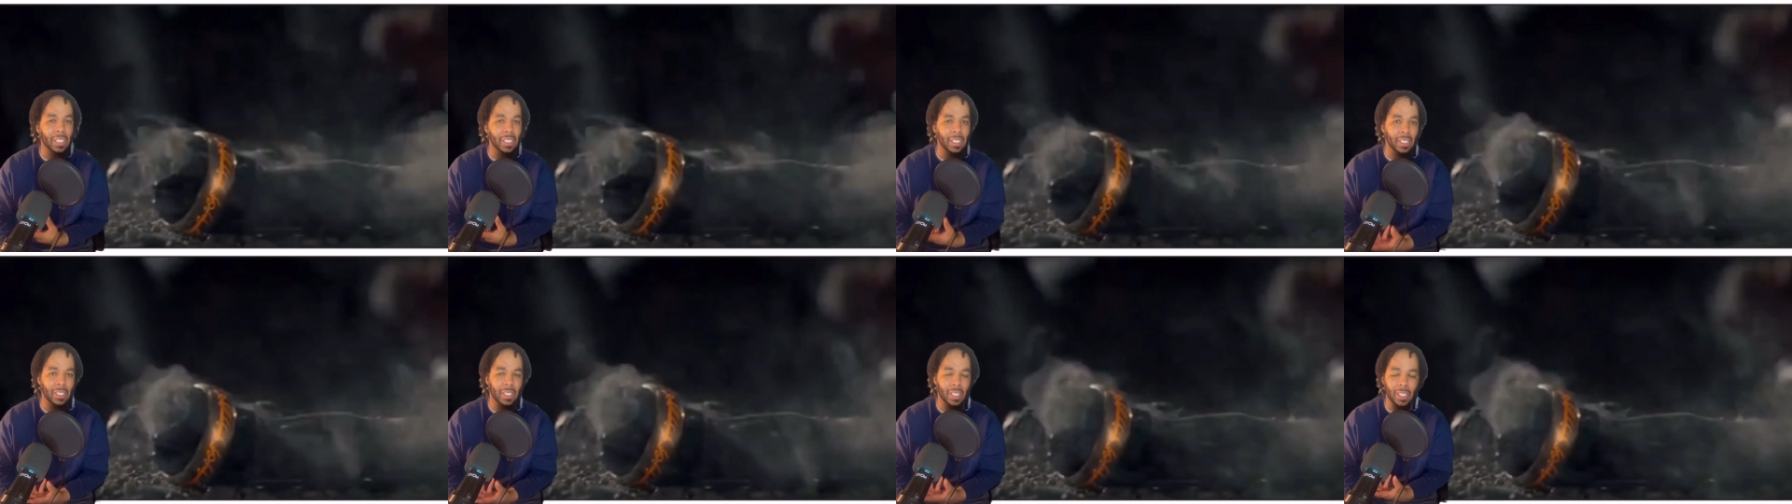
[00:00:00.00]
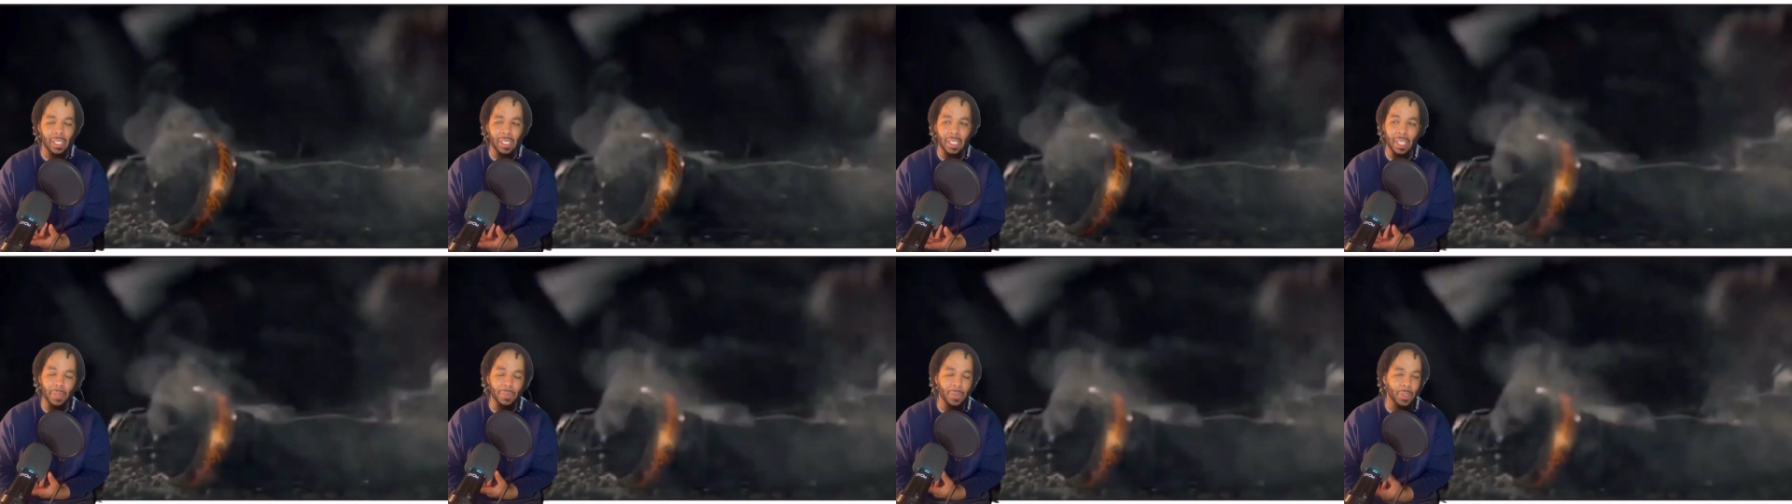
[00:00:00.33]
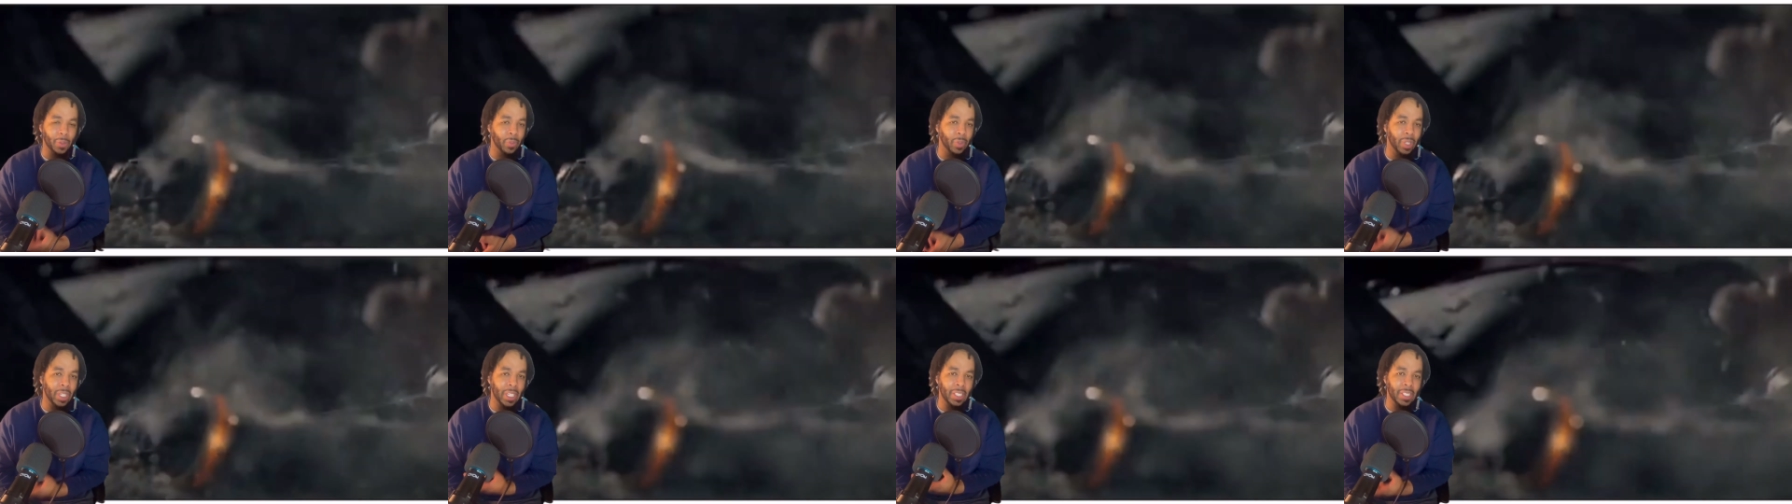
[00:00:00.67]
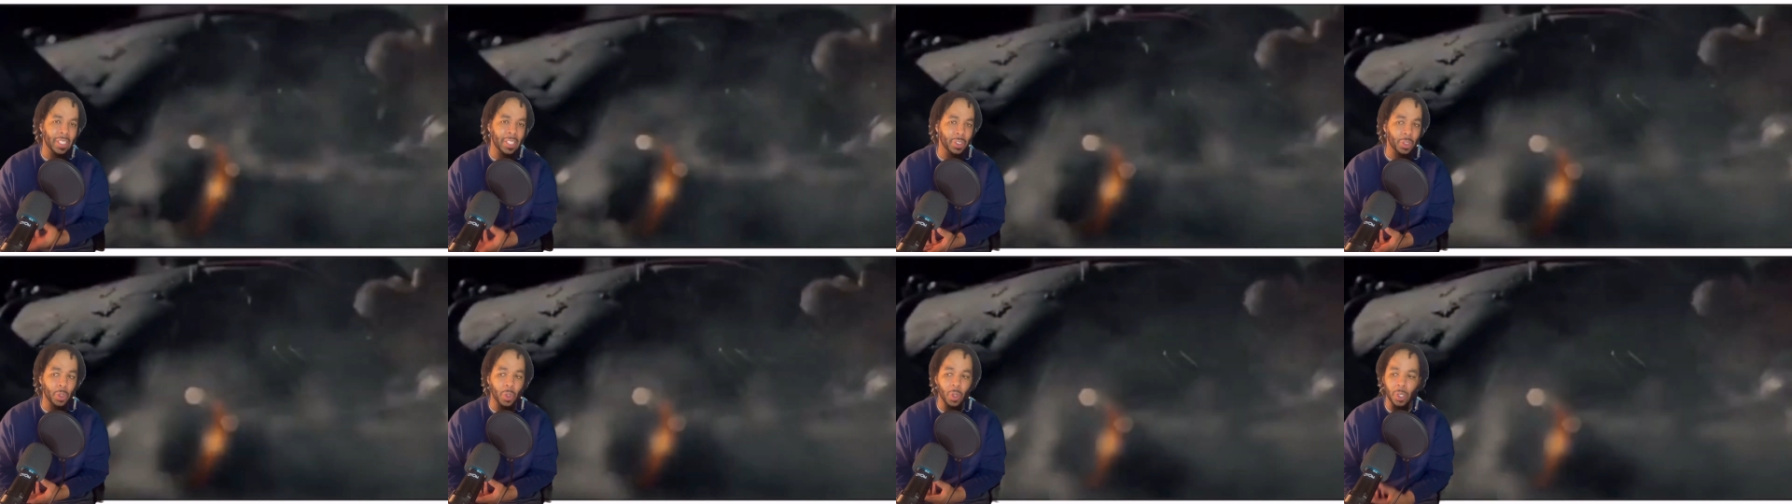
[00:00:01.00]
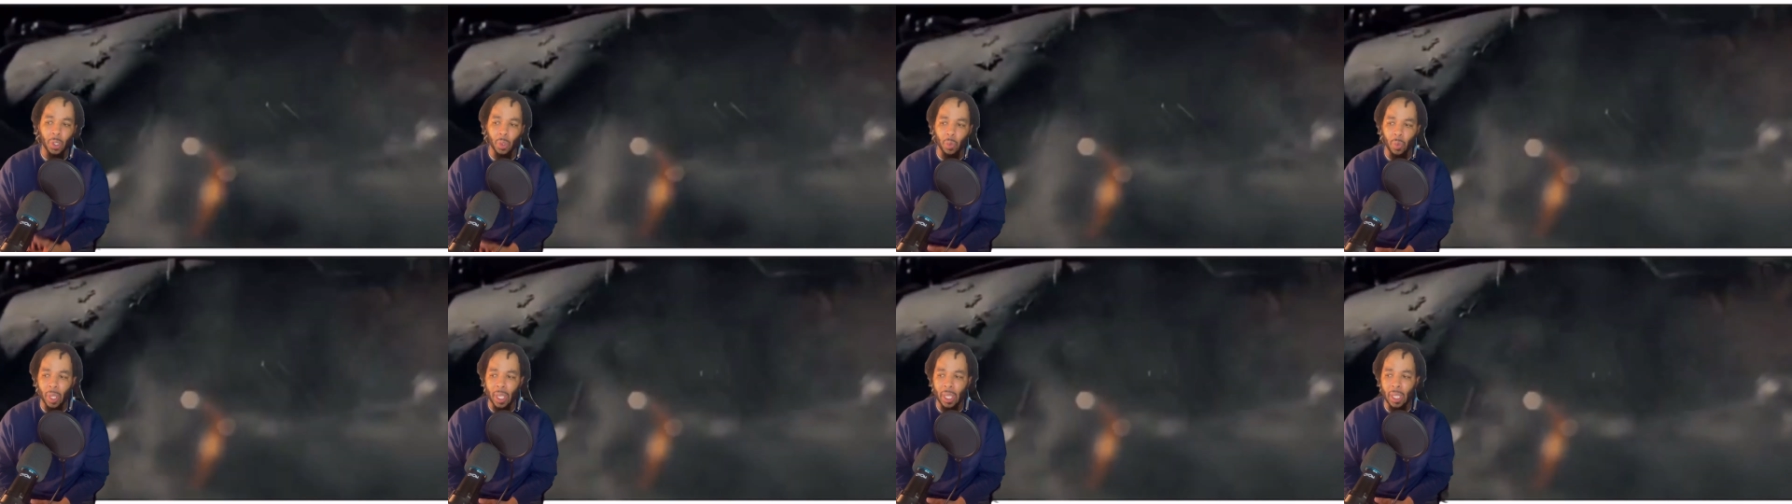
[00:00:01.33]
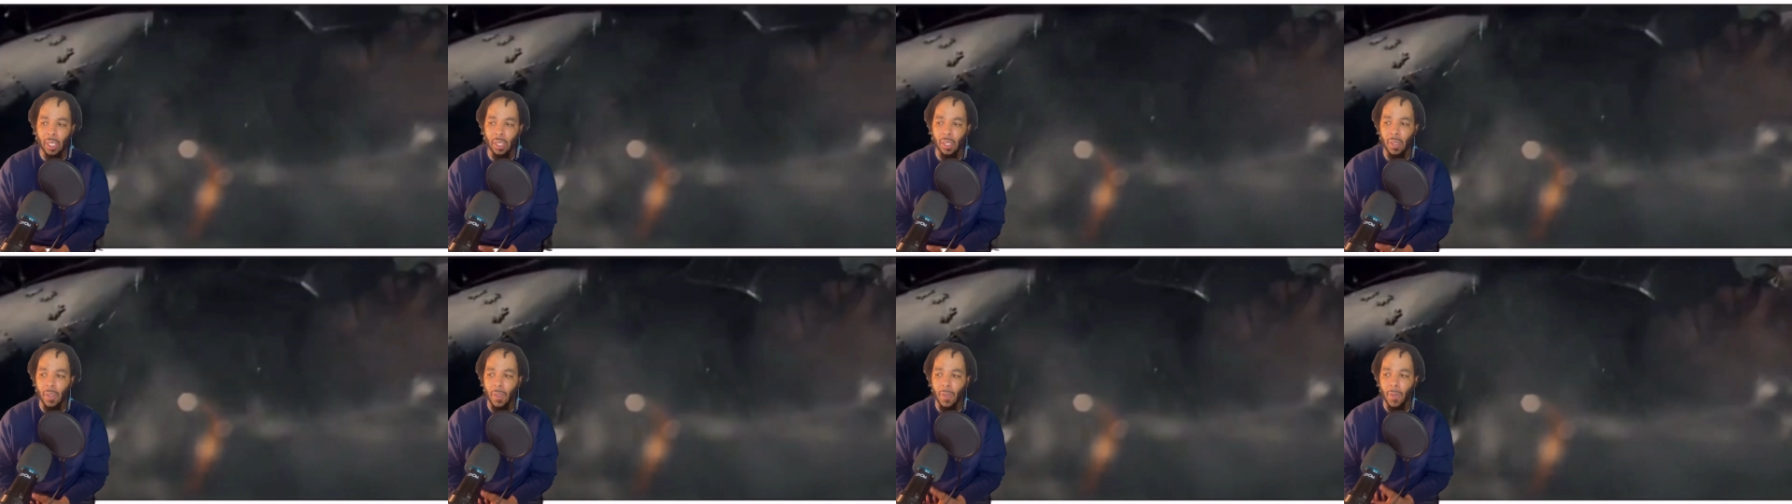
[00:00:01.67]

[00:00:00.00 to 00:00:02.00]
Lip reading: he kept the ring, didn't throw it away.